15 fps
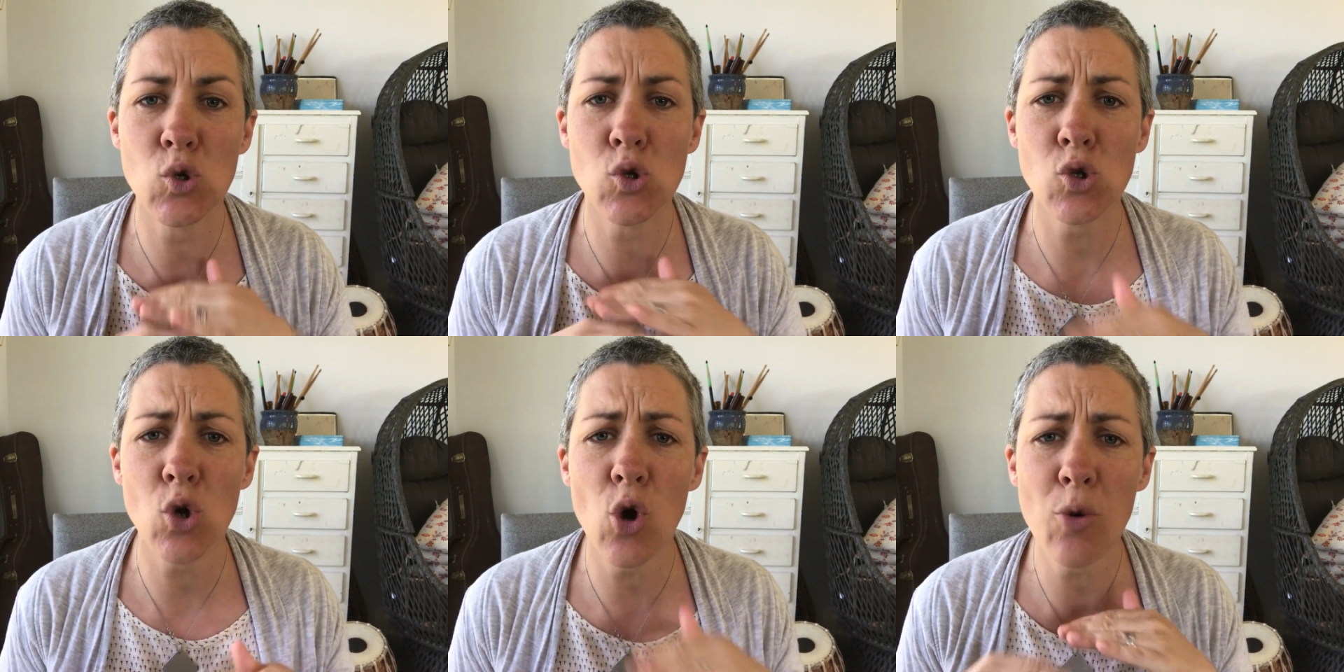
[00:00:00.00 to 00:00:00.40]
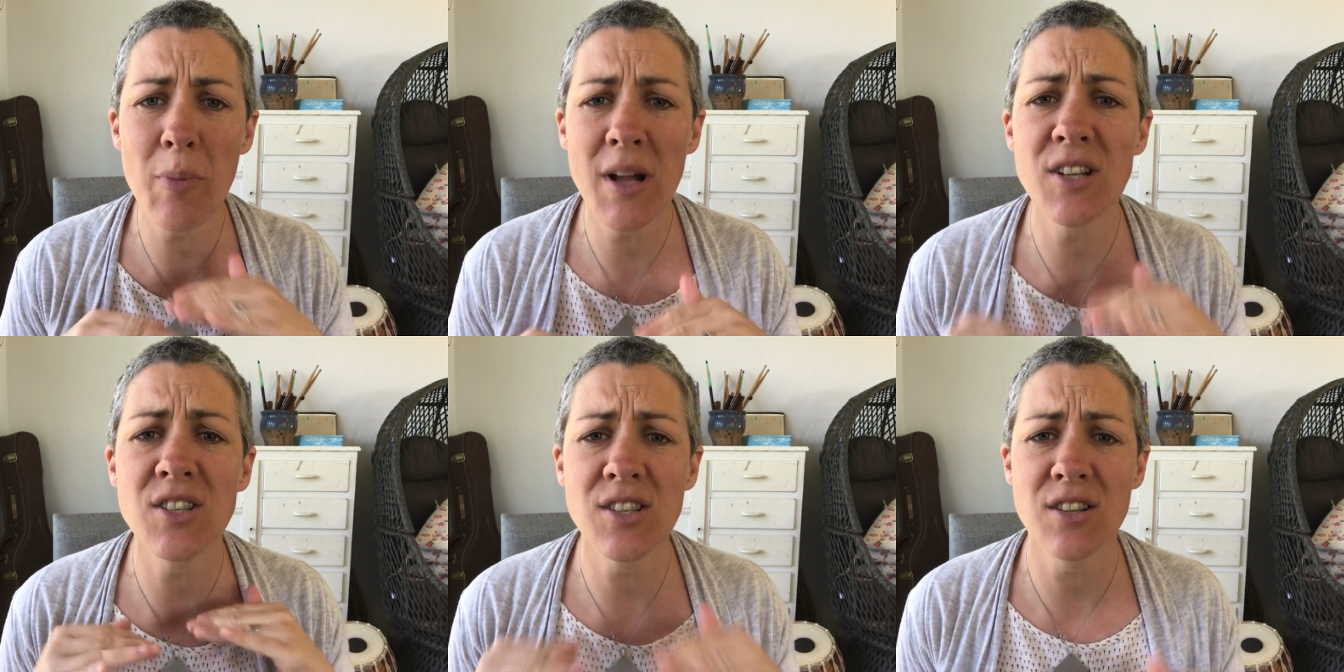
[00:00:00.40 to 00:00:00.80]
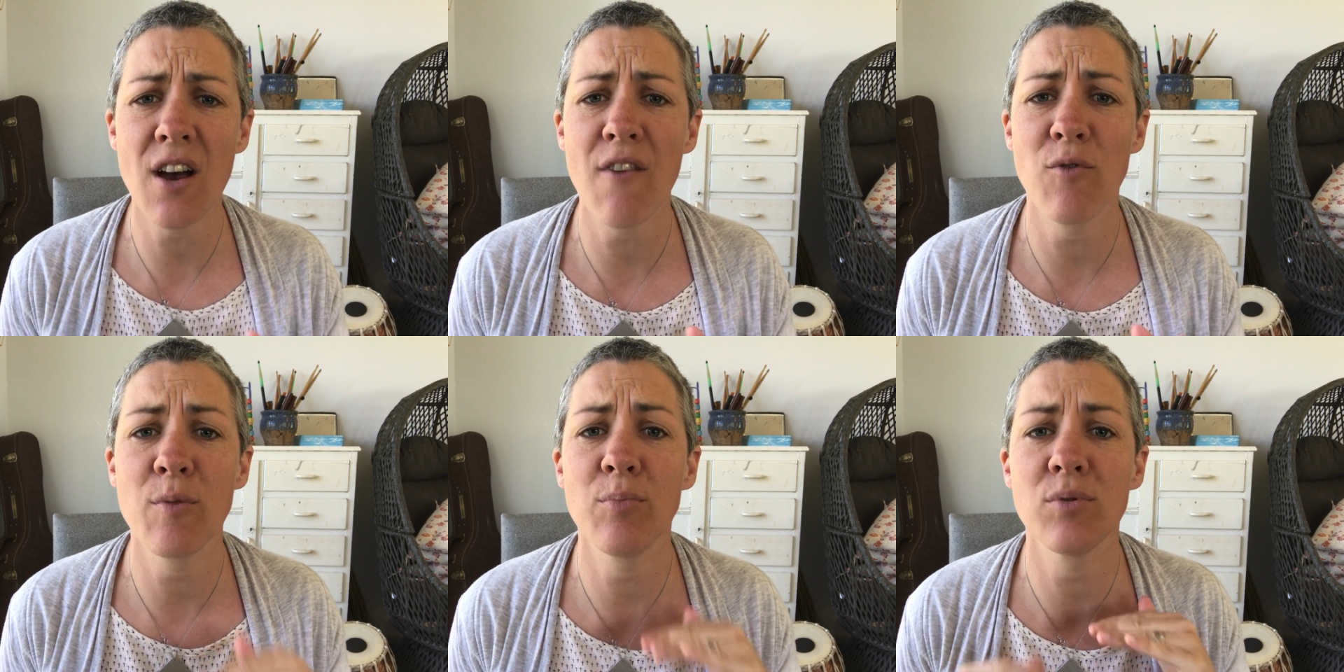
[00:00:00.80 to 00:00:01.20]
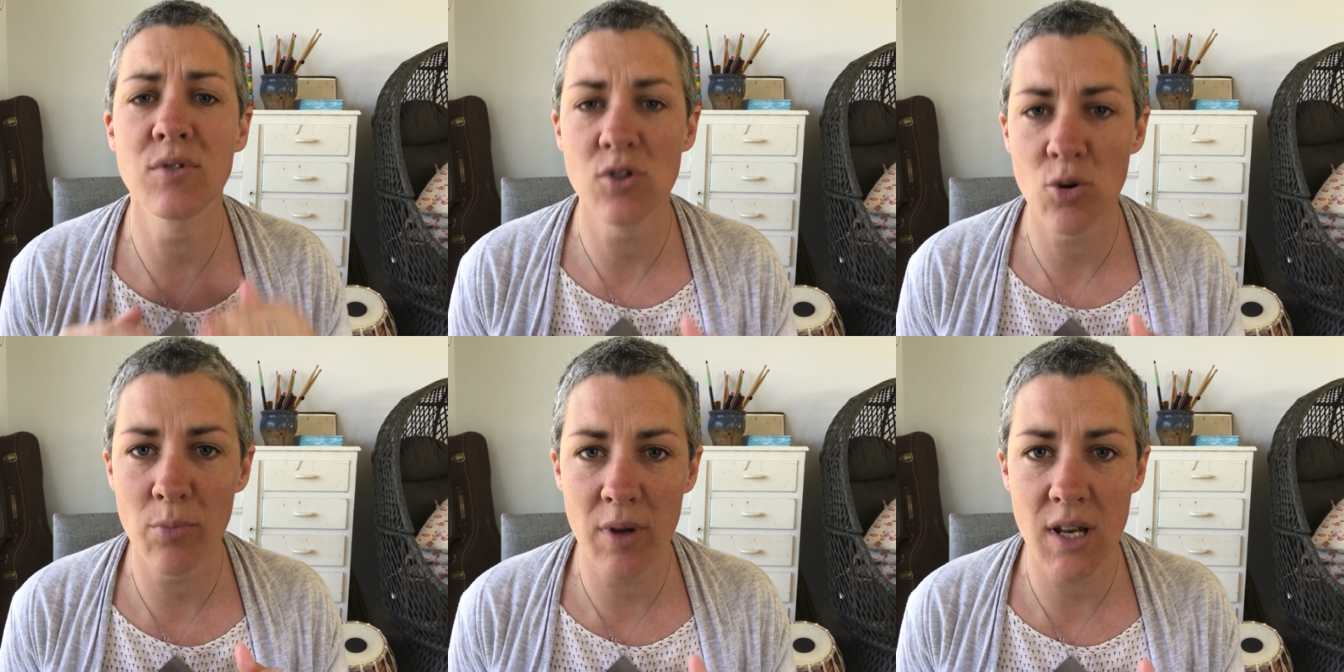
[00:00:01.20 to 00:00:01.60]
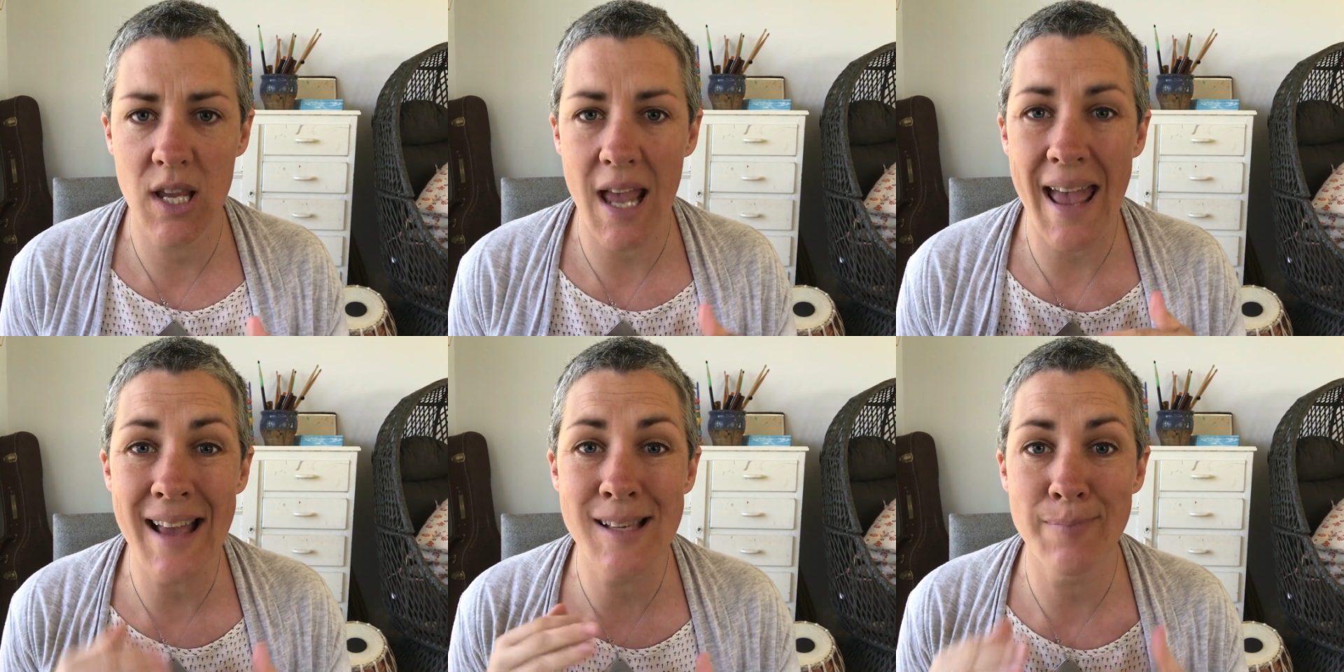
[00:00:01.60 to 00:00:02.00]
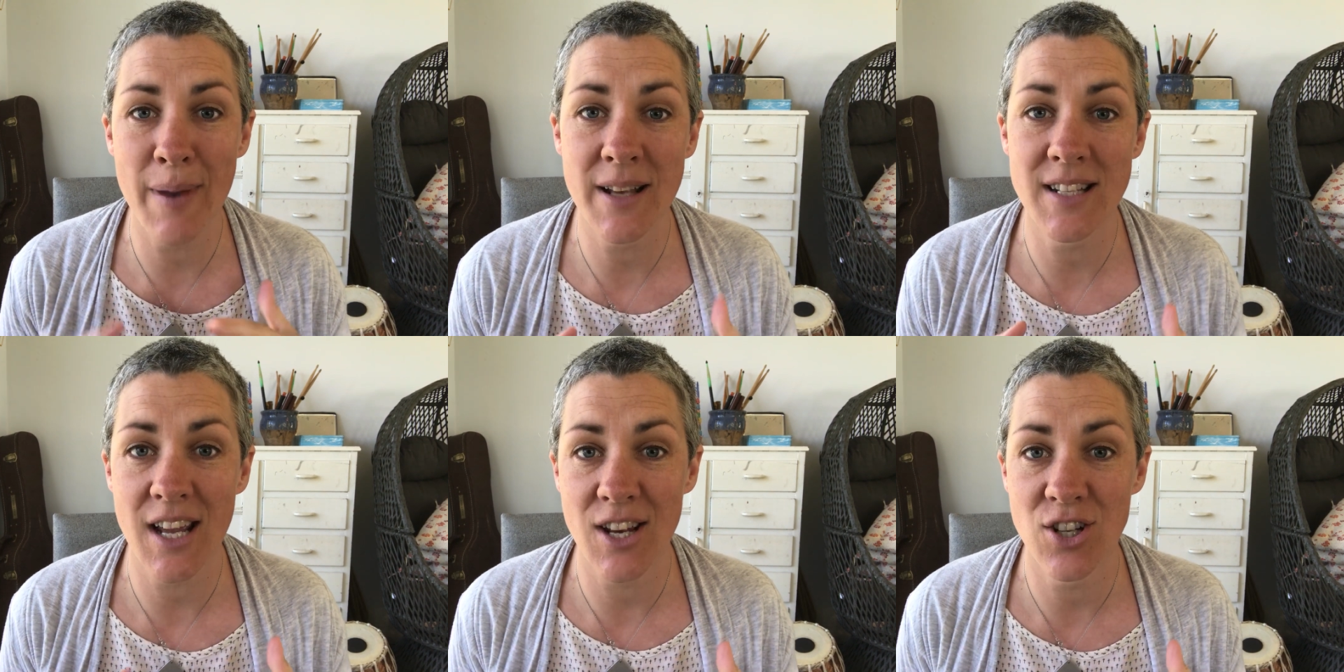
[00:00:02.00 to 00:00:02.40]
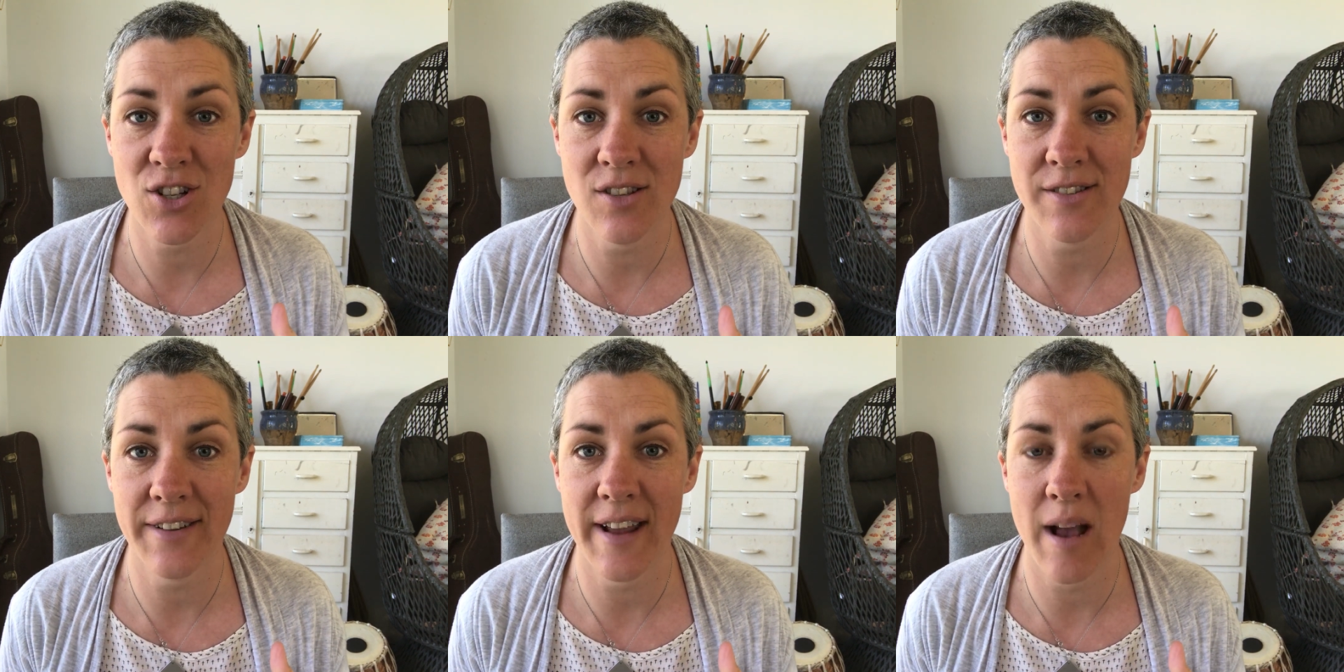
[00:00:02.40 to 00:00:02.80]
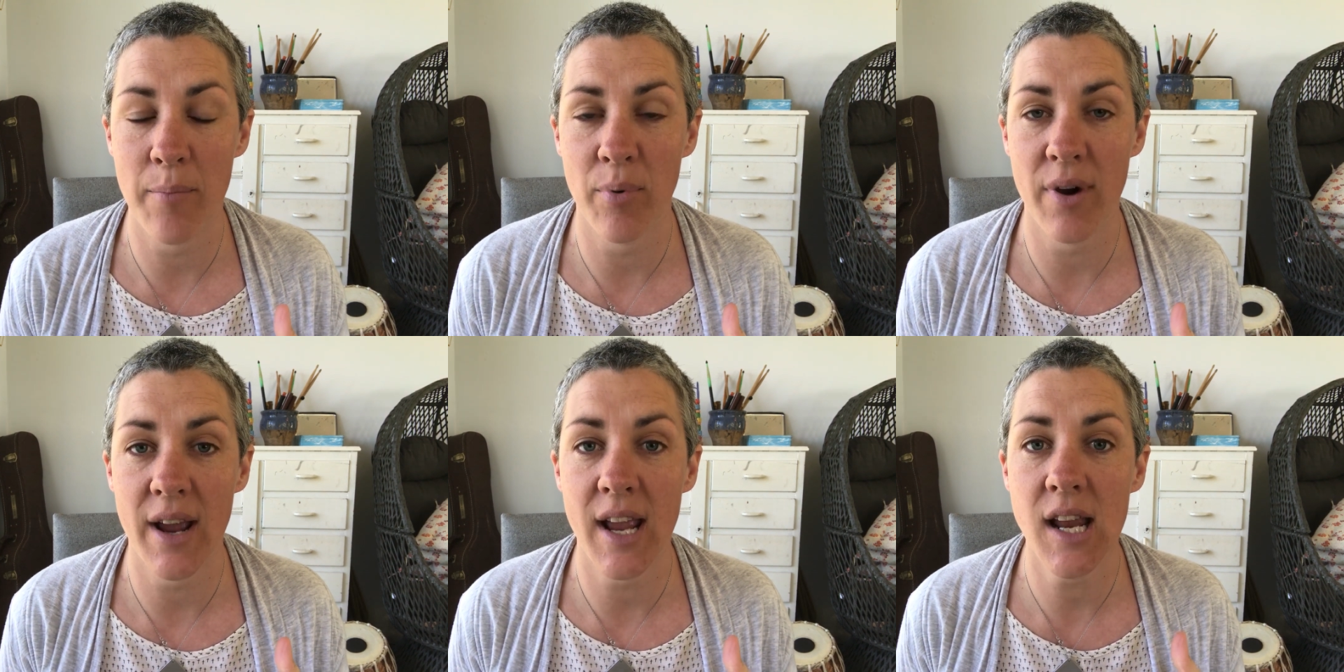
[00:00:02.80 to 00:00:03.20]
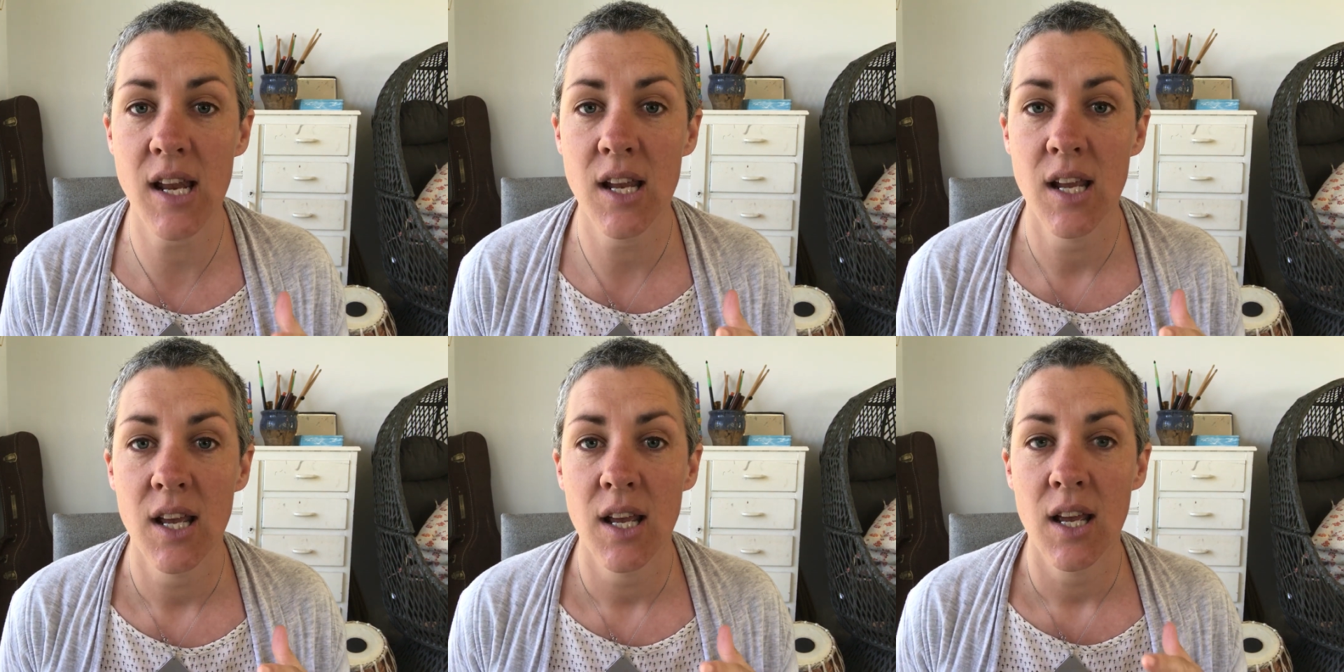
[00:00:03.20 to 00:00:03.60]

so much stuff, we put so many expectations on our brain,